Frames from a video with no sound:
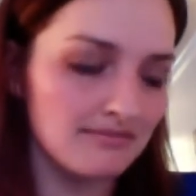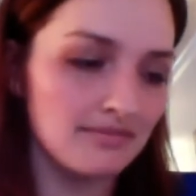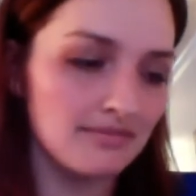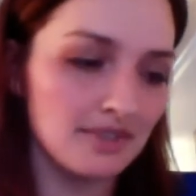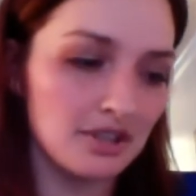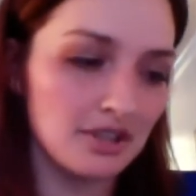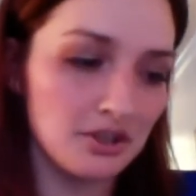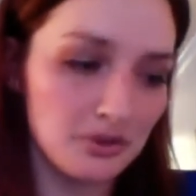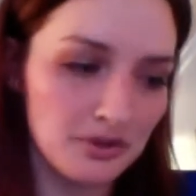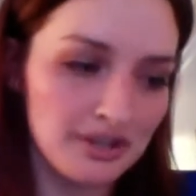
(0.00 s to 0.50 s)

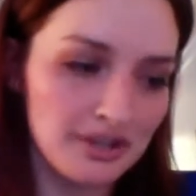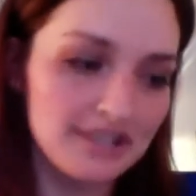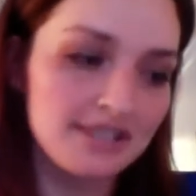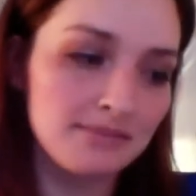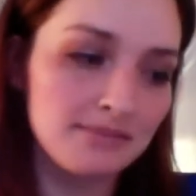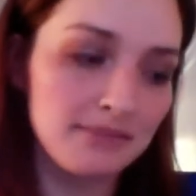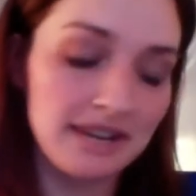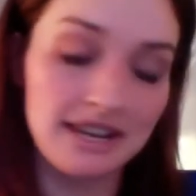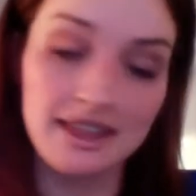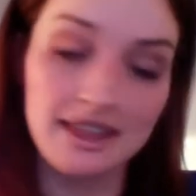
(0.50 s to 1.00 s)
you need to
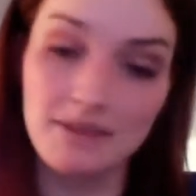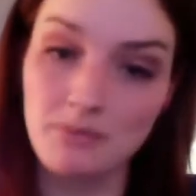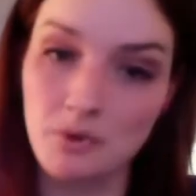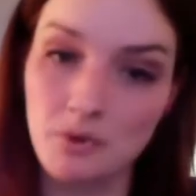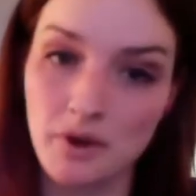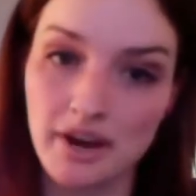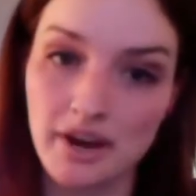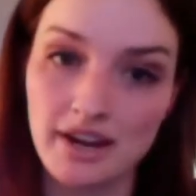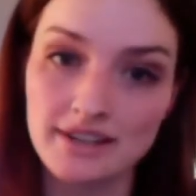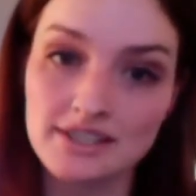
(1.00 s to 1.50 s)
be in the
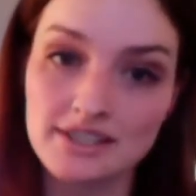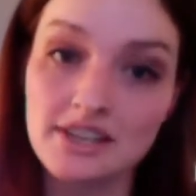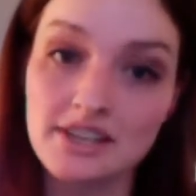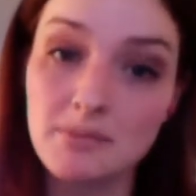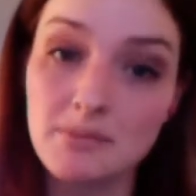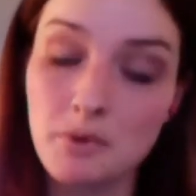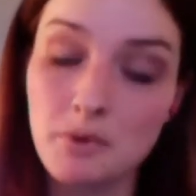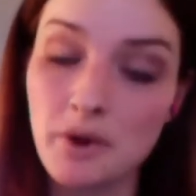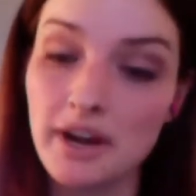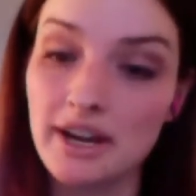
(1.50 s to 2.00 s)
point to the
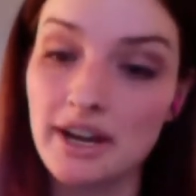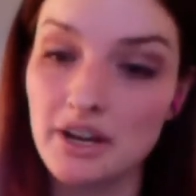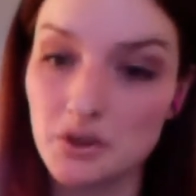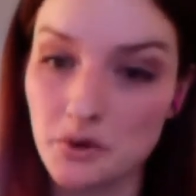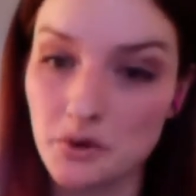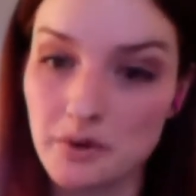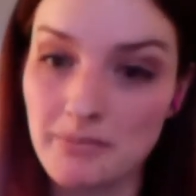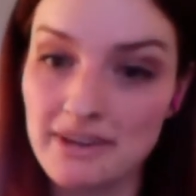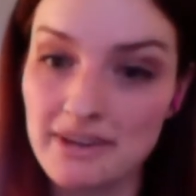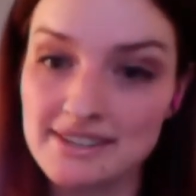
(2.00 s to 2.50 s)
point in
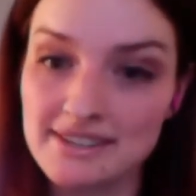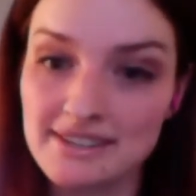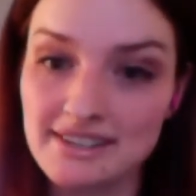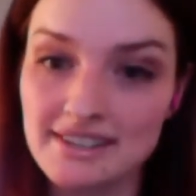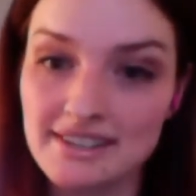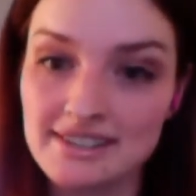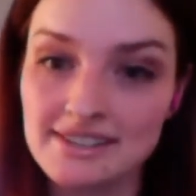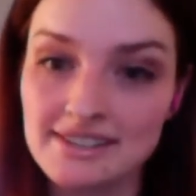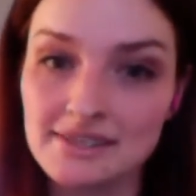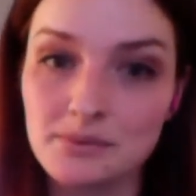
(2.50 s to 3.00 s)
your
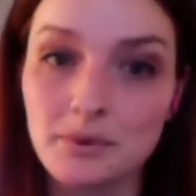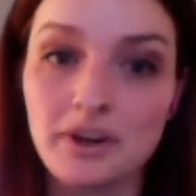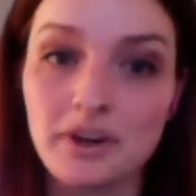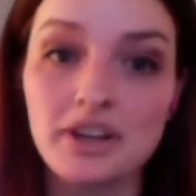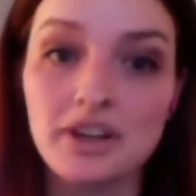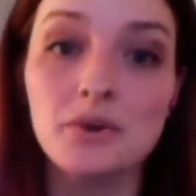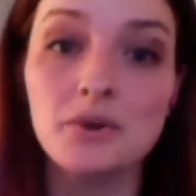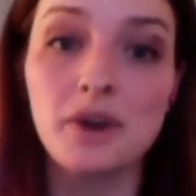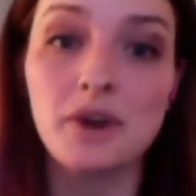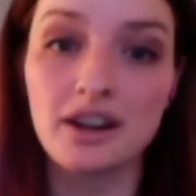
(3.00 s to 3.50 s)
business where
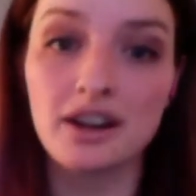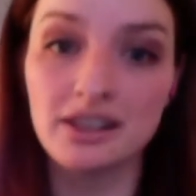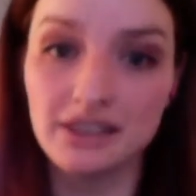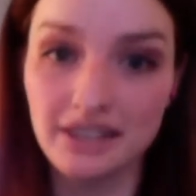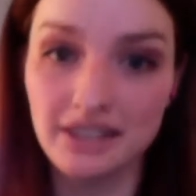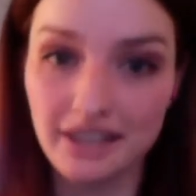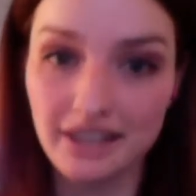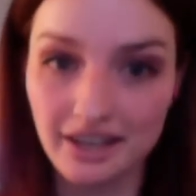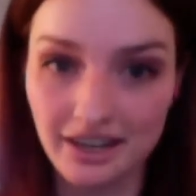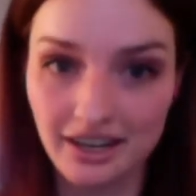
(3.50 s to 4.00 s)
you are
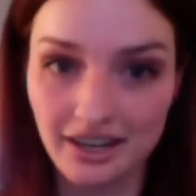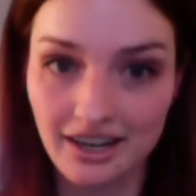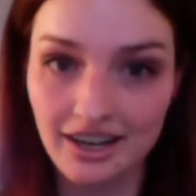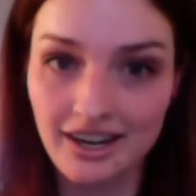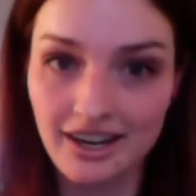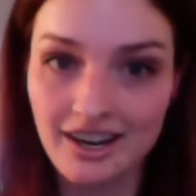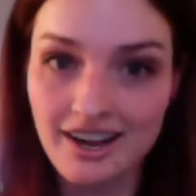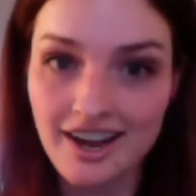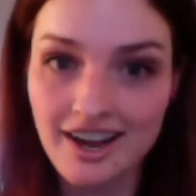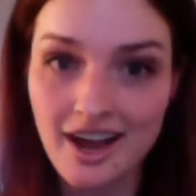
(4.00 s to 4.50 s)
clear
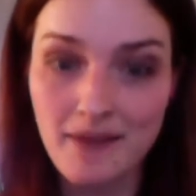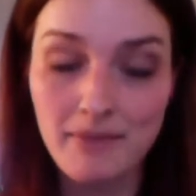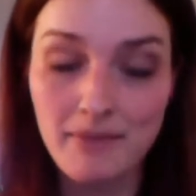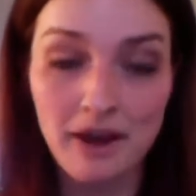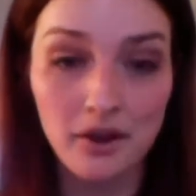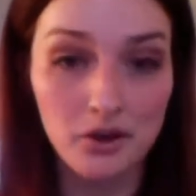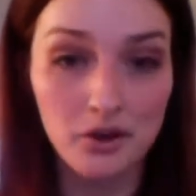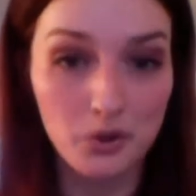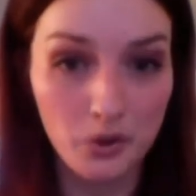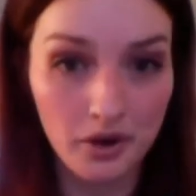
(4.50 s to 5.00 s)

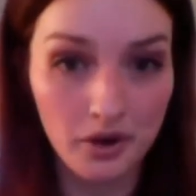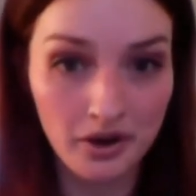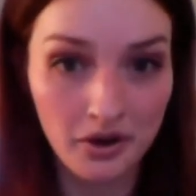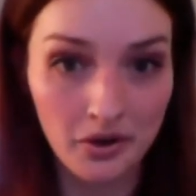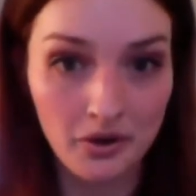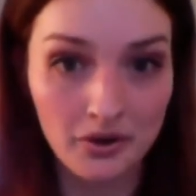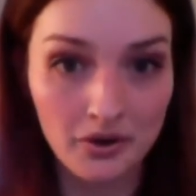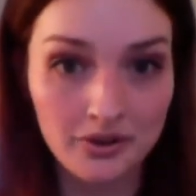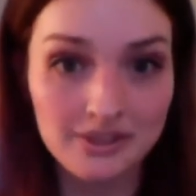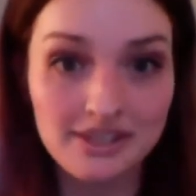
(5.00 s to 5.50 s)
about your
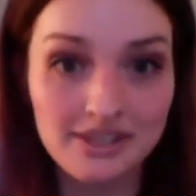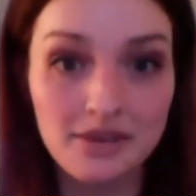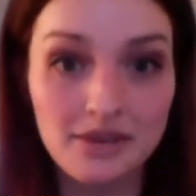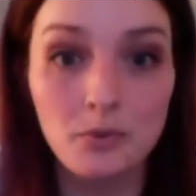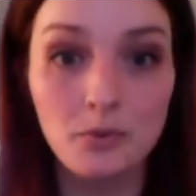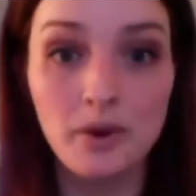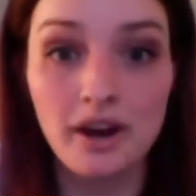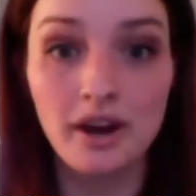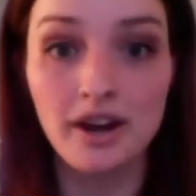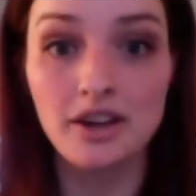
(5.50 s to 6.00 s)
goals and
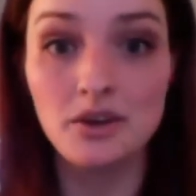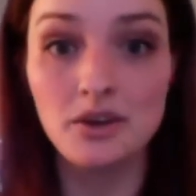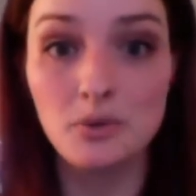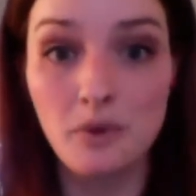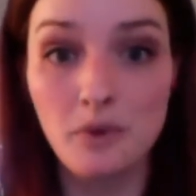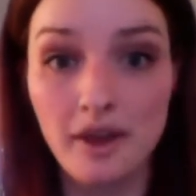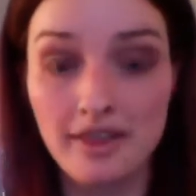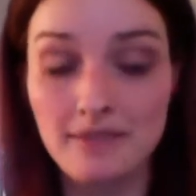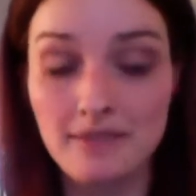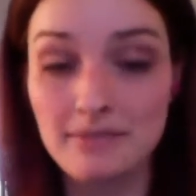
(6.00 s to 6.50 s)
where you
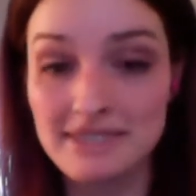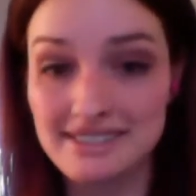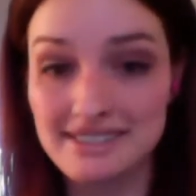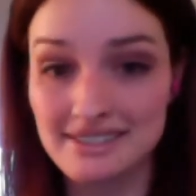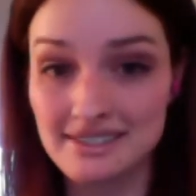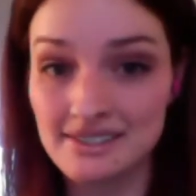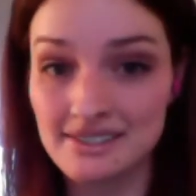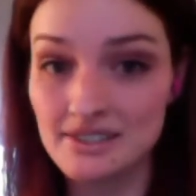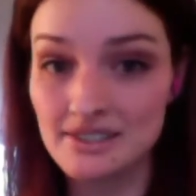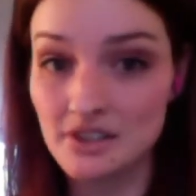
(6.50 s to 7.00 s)
want the
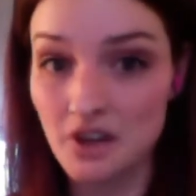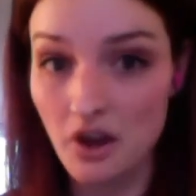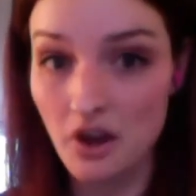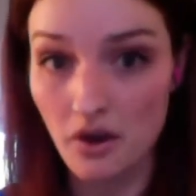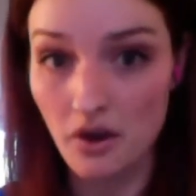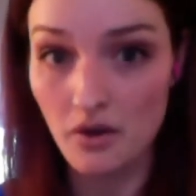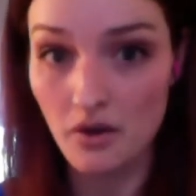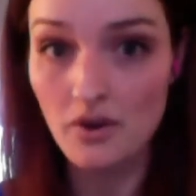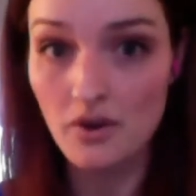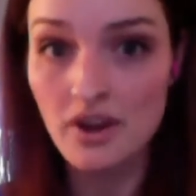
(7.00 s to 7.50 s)
business to
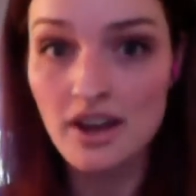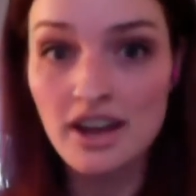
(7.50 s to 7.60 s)
go.